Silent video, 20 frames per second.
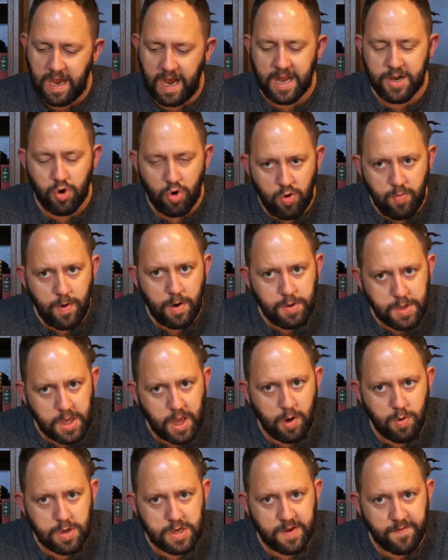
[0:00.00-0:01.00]
I'd almost
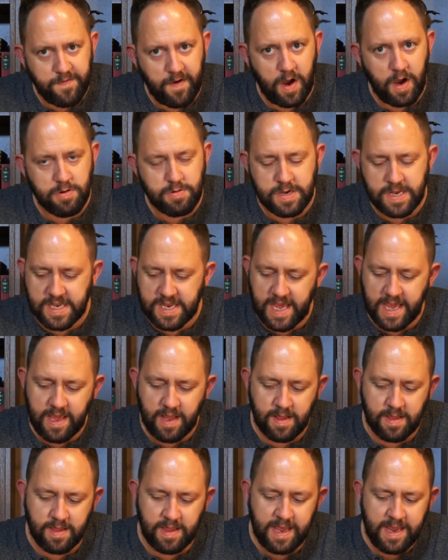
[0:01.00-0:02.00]
go as far as
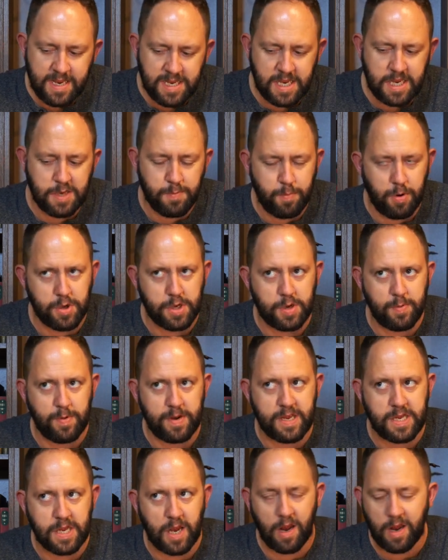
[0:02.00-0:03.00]
saying this is
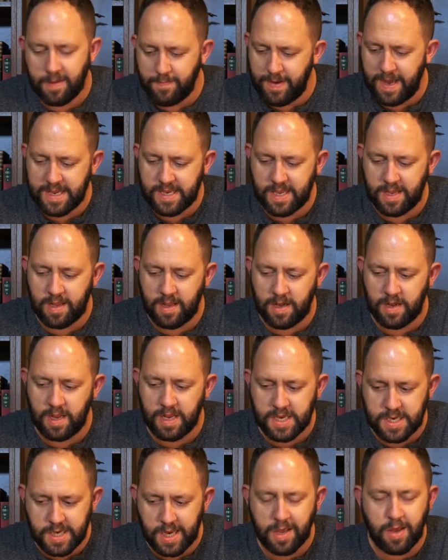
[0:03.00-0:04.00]
possibly slightly better than
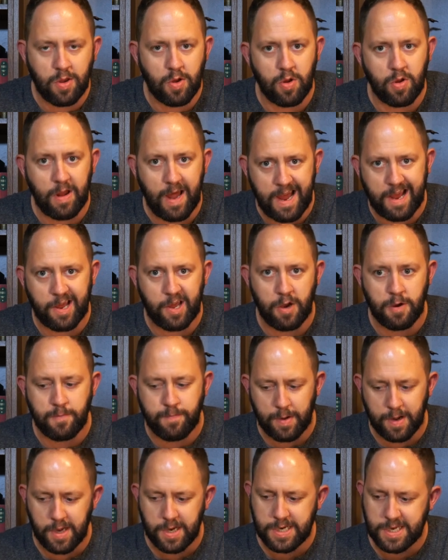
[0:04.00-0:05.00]
a single Echo
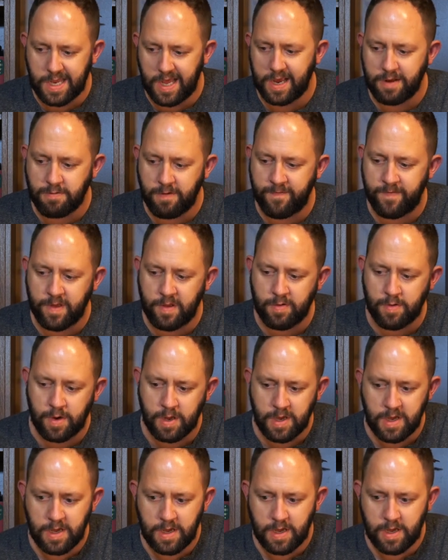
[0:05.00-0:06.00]
Plus that I
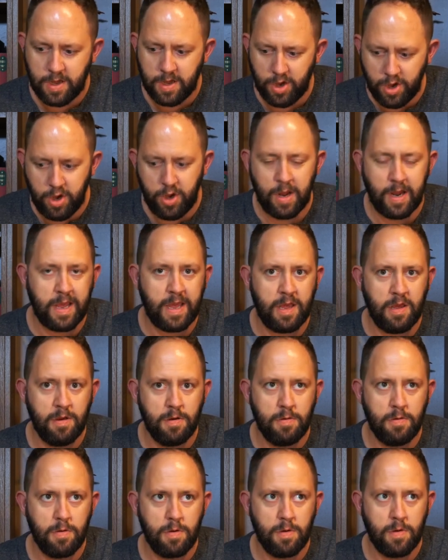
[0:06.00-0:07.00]
reviewed early
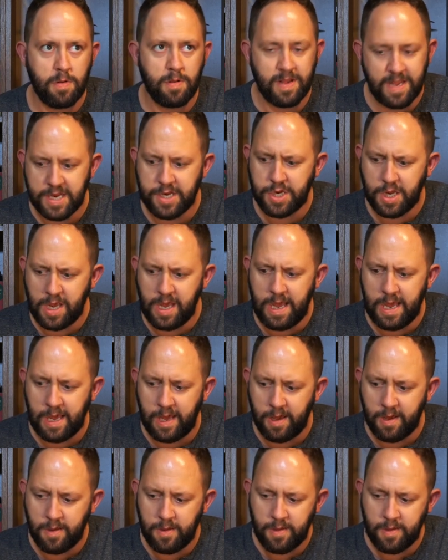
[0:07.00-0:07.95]
this year.